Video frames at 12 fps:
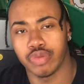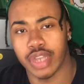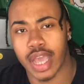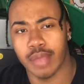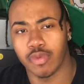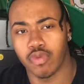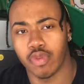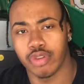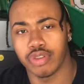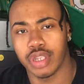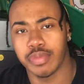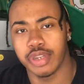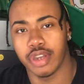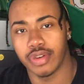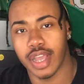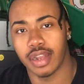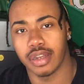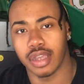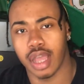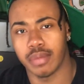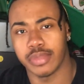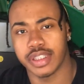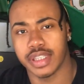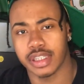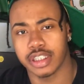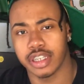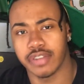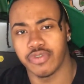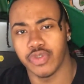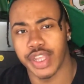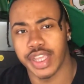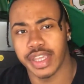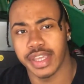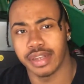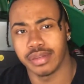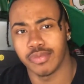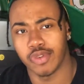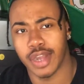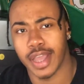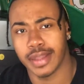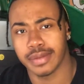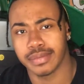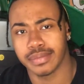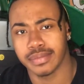with the Hyper Royals, let me know down in the comment section if you didn't get them or not.